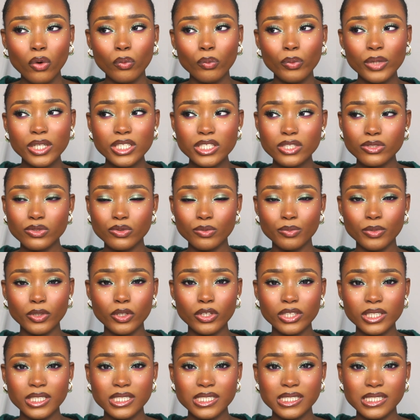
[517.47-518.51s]
which to be
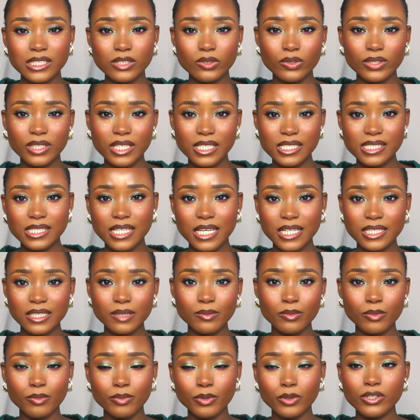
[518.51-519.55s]
honest is
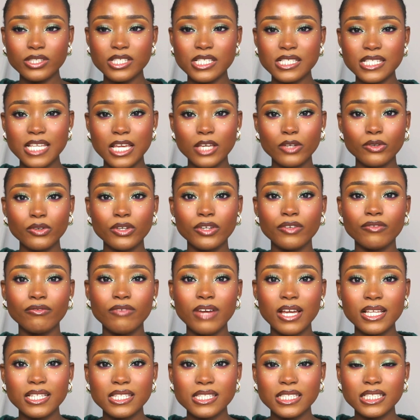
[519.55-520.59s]
understandable, because it's like you're
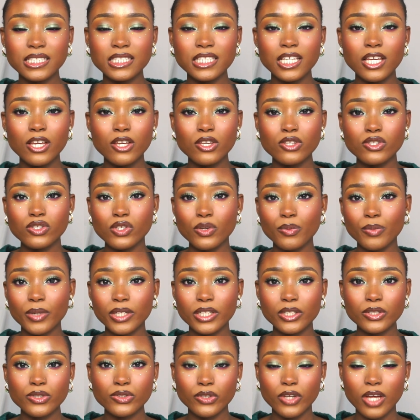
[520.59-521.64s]
inviting
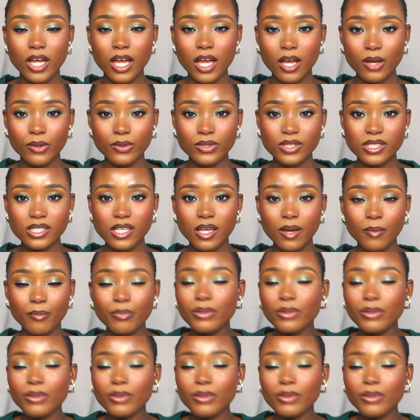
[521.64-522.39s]
somebody to your house,